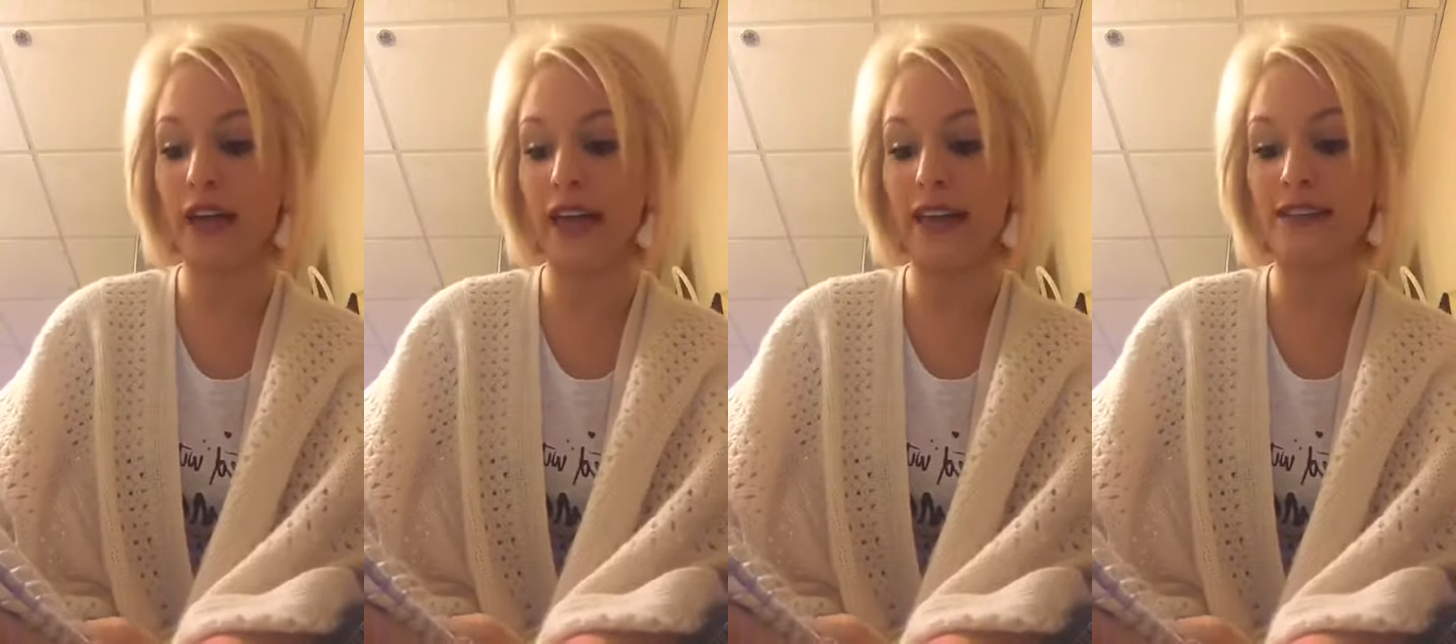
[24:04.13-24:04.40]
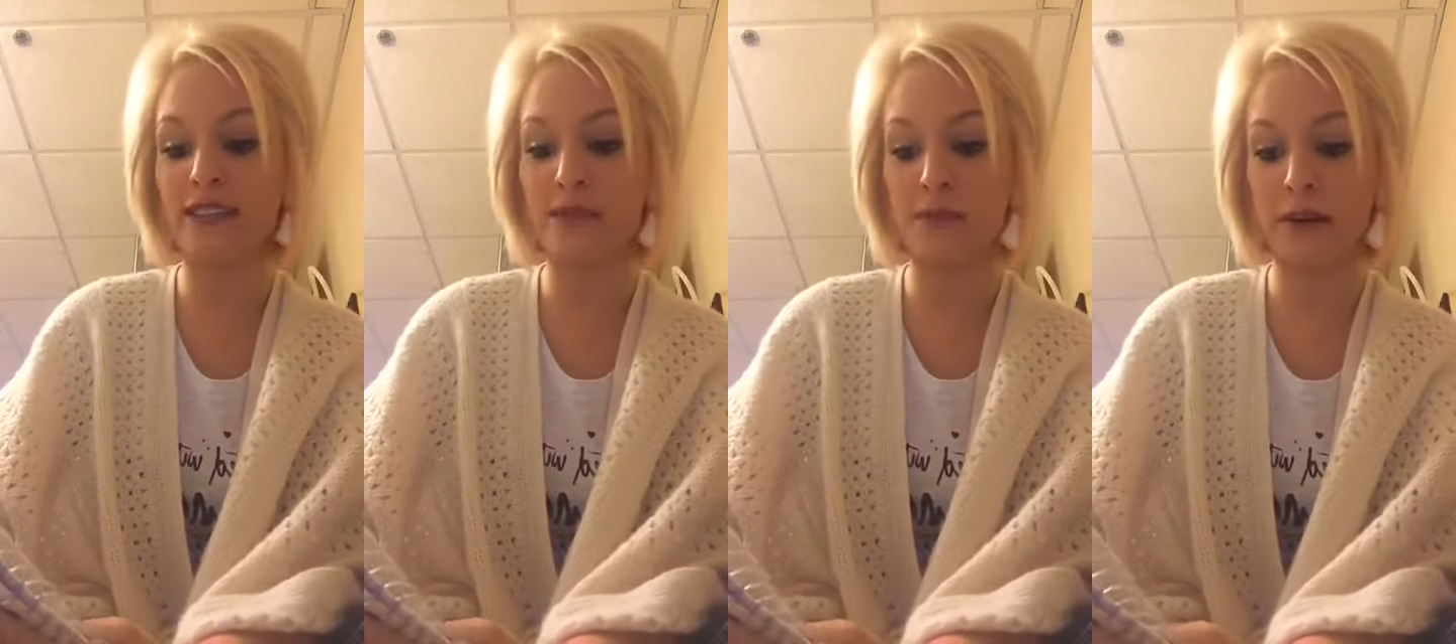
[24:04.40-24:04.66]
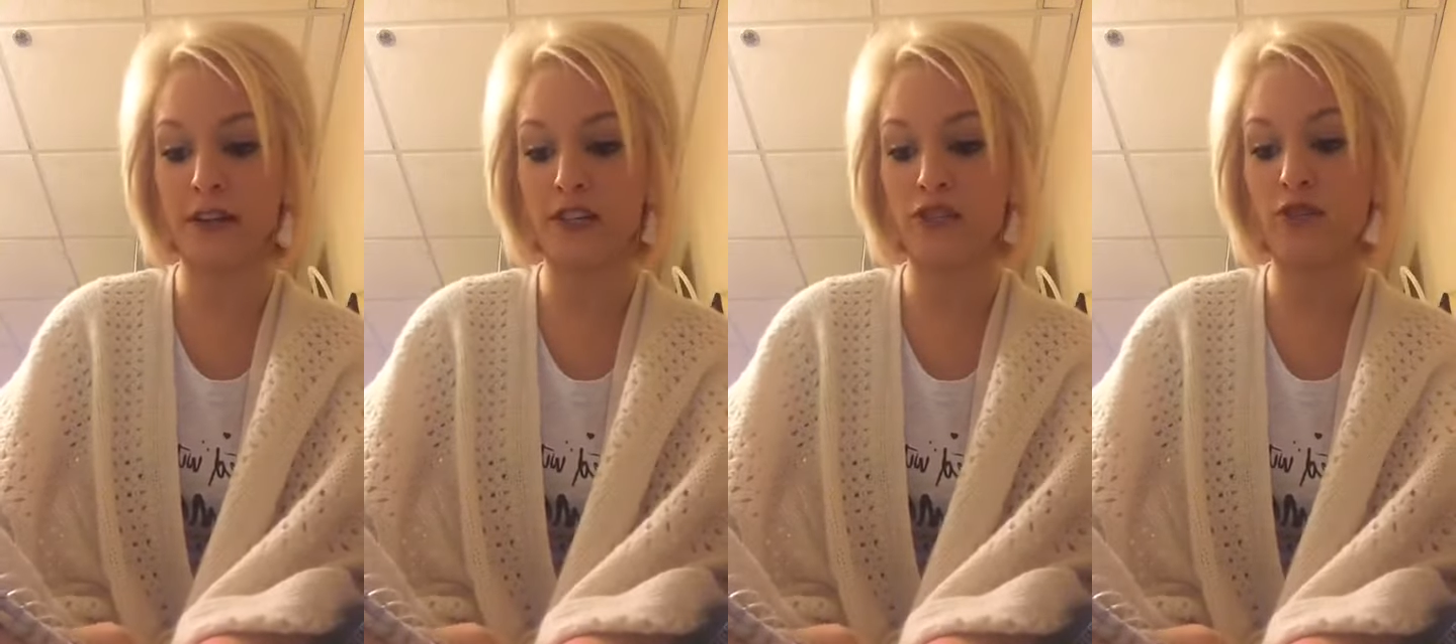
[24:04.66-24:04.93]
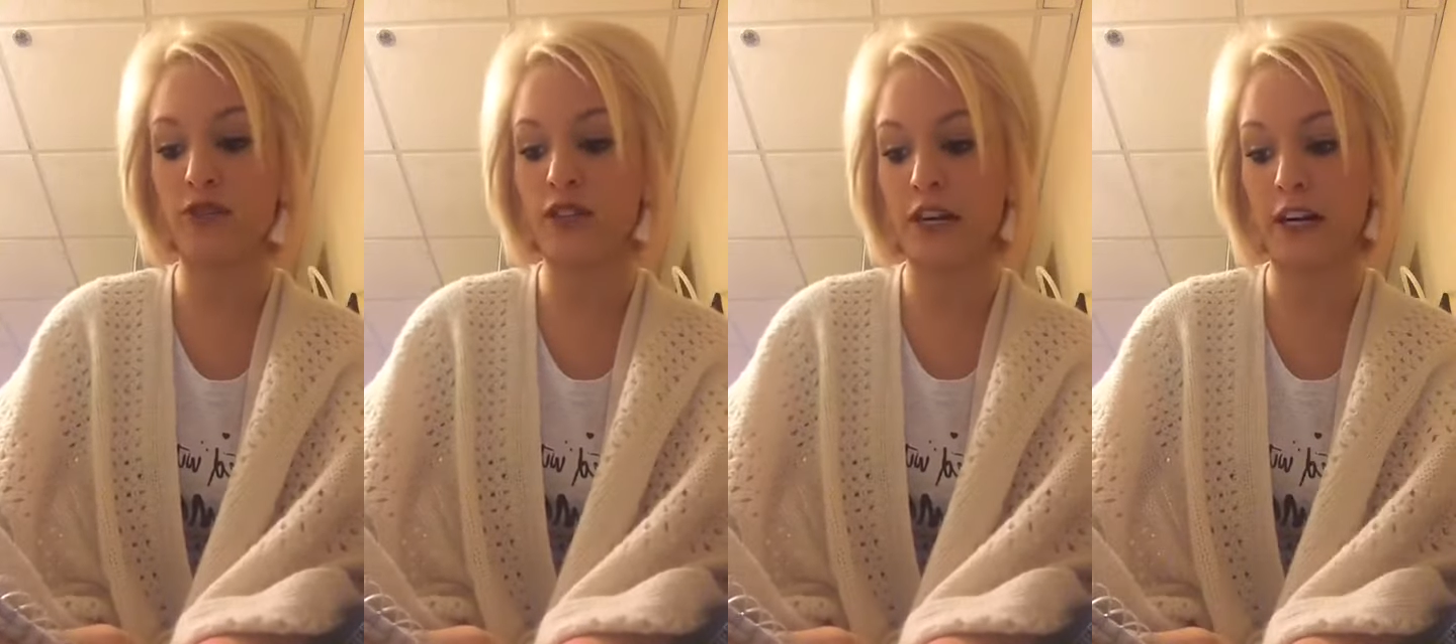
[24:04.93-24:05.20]
and
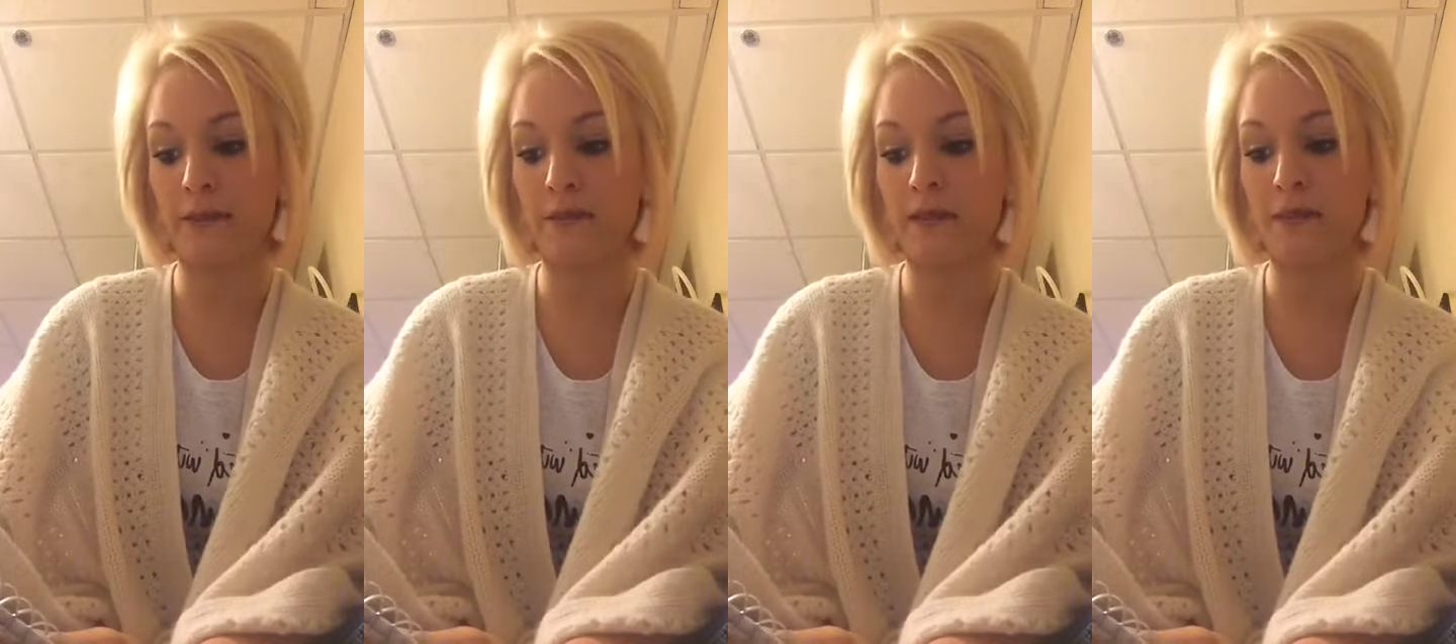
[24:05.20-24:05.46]
spiritual terms,